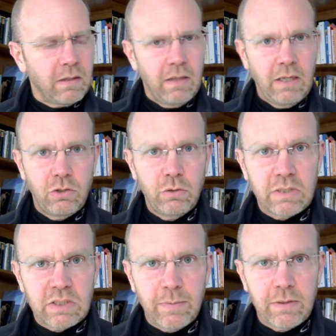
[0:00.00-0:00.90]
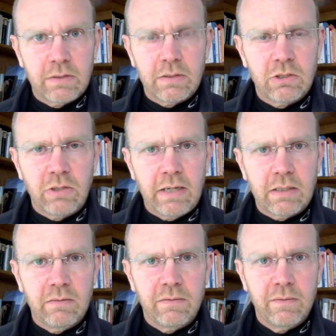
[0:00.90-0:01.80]
they do experience an
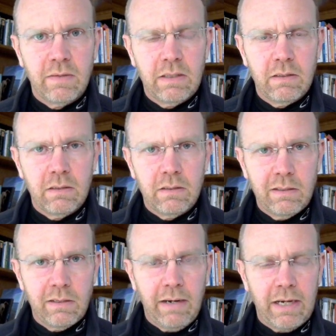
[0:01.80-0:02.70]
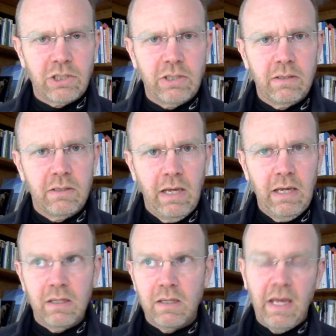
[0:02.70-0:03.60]
attractive interaction,
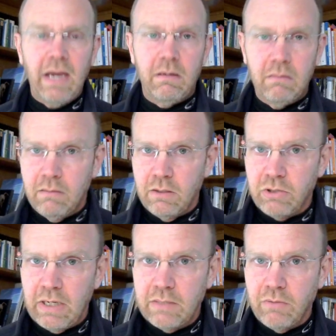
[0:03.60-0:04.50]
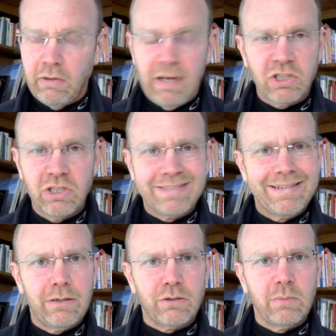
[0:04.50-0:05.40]
and that attractive interaction is an
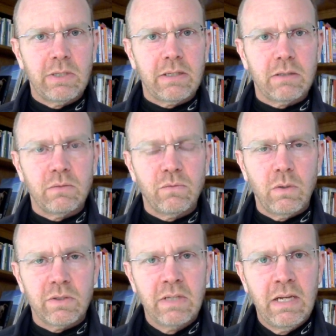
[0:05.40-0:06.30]
intermolecular force.